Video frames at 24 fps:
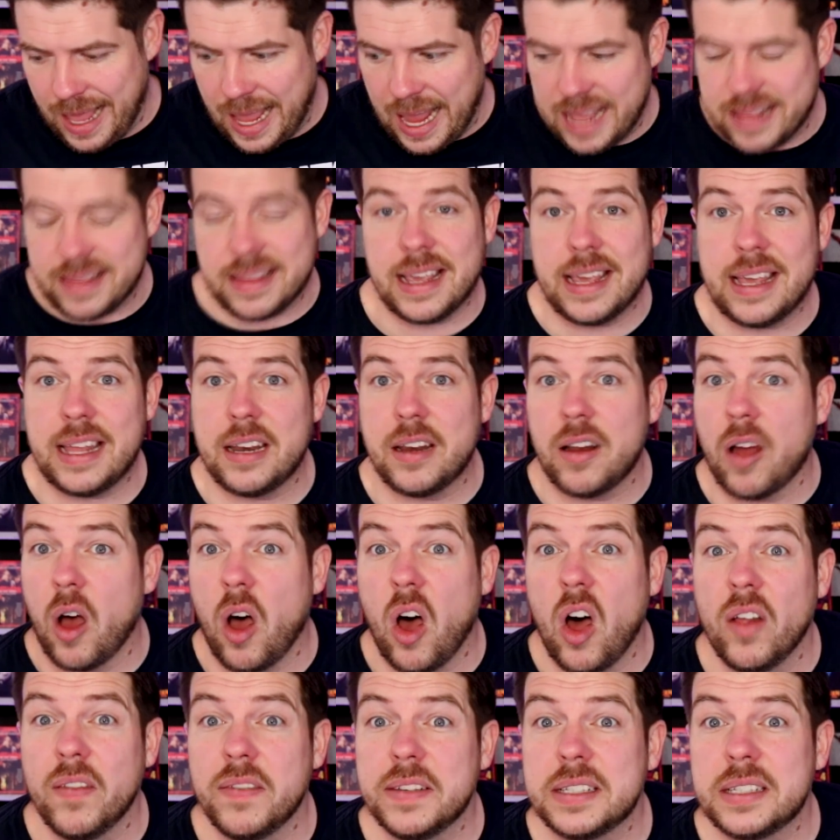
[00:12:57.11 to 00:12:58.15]
And then
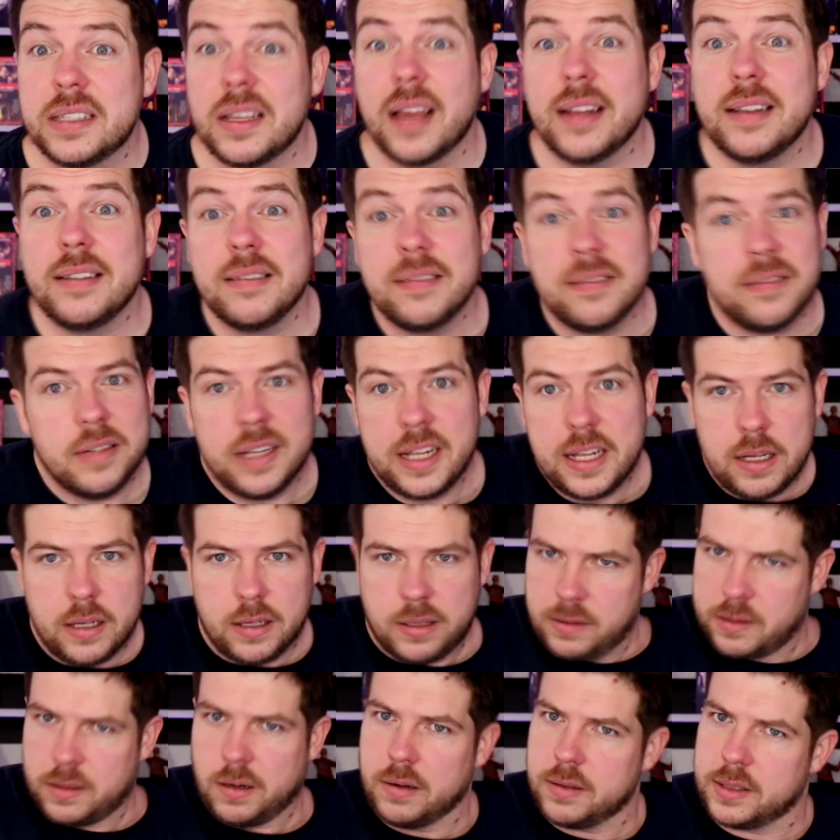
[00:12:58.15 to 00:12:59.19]
all of a sudden he
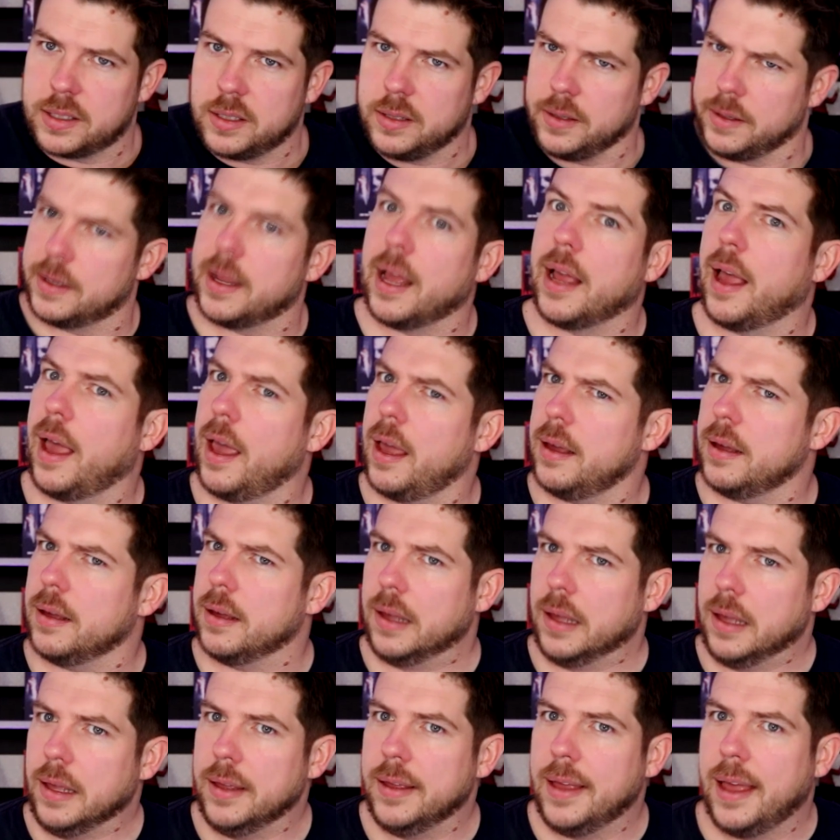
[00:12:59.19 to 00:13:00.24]
starts like, hey,
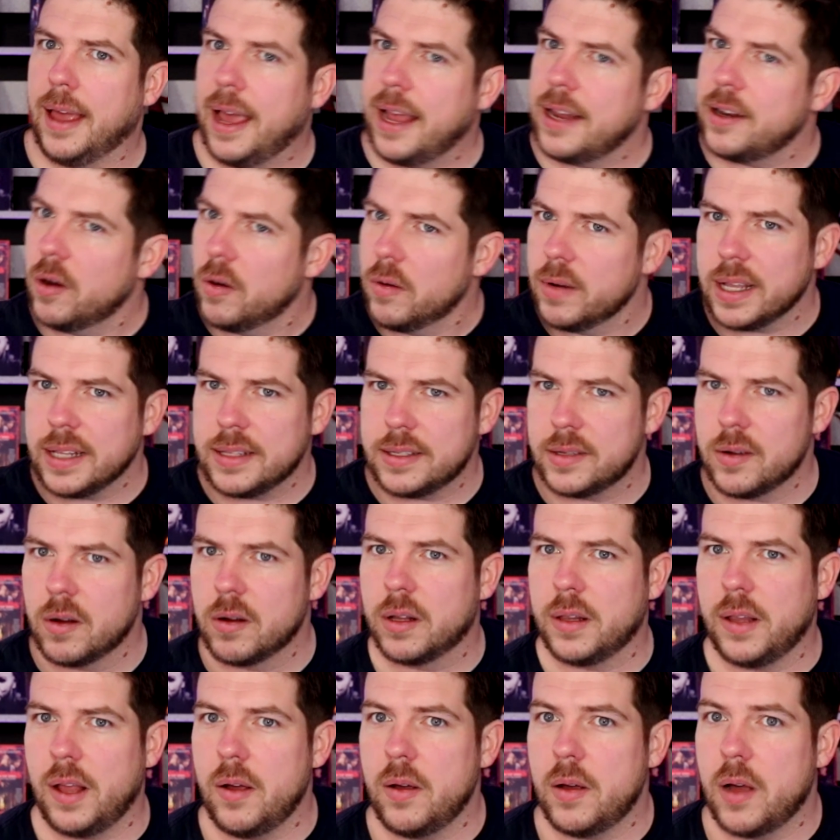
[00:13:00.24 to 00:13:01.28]
don't get so
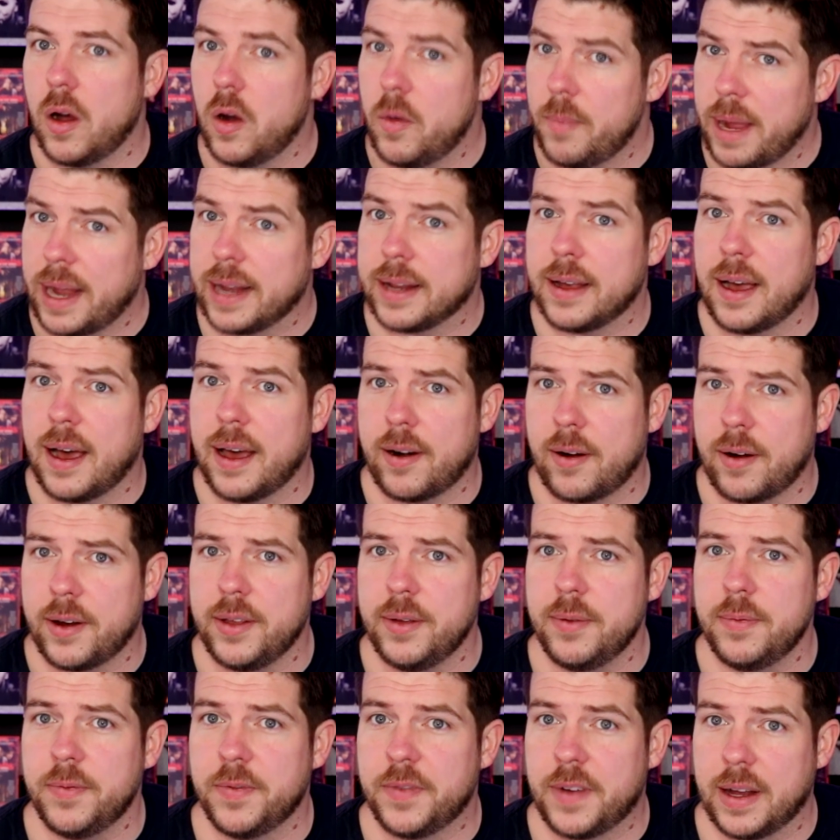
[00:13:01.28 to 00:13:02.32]
close. Oh my God, are
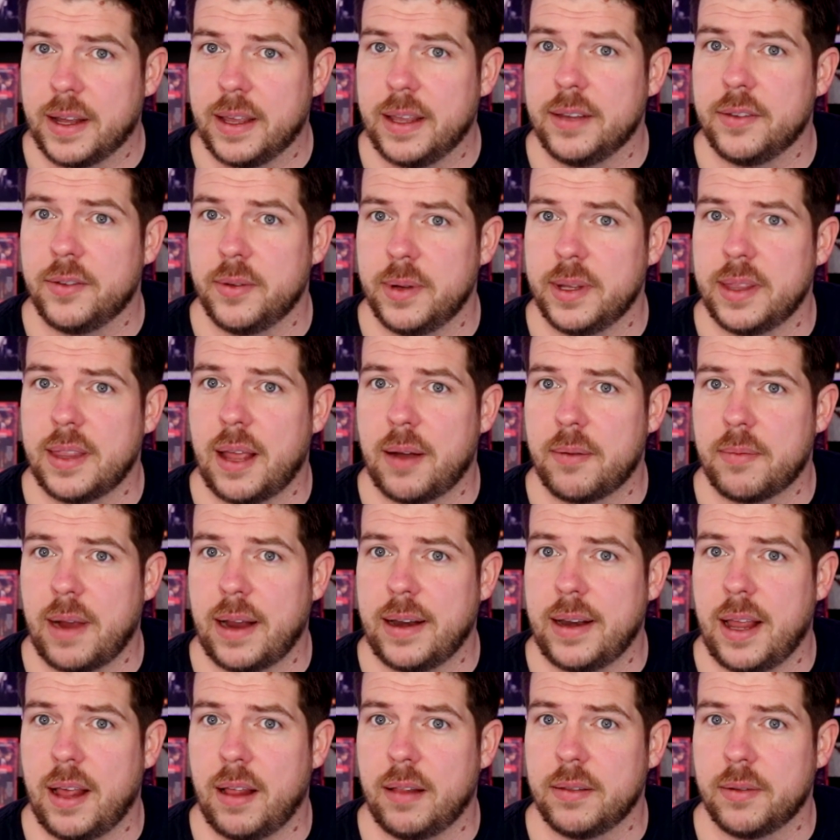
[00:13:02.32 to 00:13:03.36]
you fucking doing that
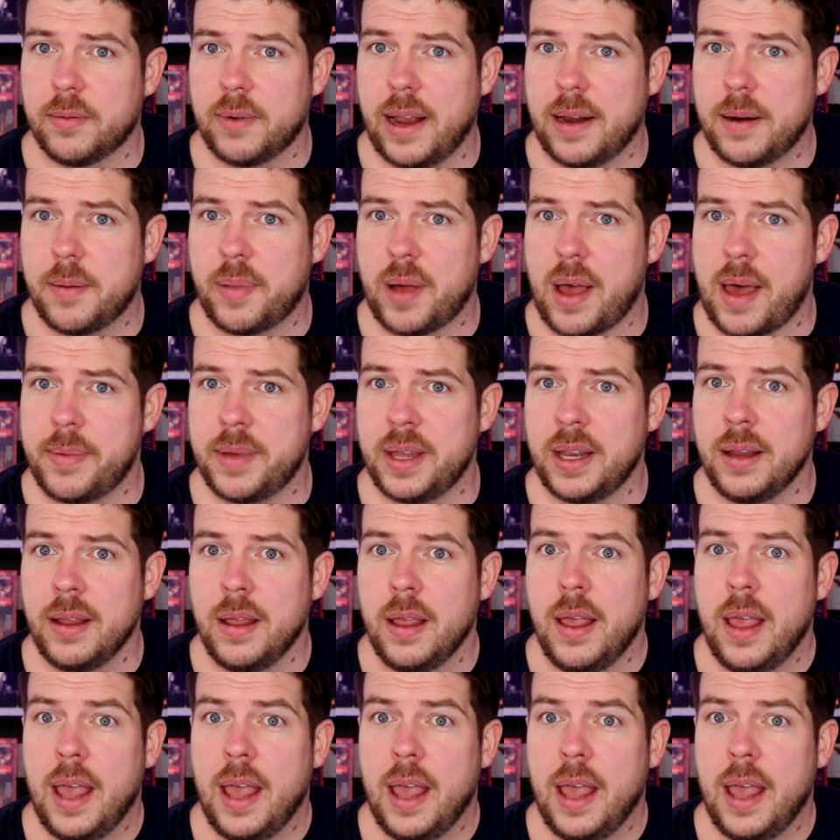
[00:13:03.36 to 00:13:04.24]
right now, Lorena Bobbitt?